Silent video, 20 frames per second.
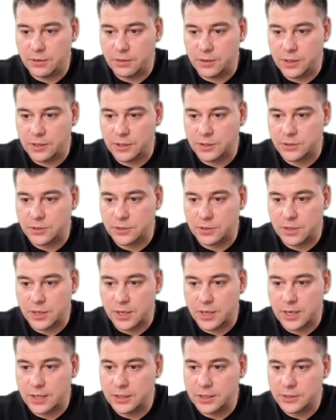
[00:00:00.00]
things are
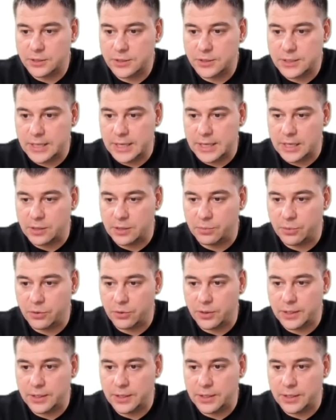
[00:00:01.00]
understandable,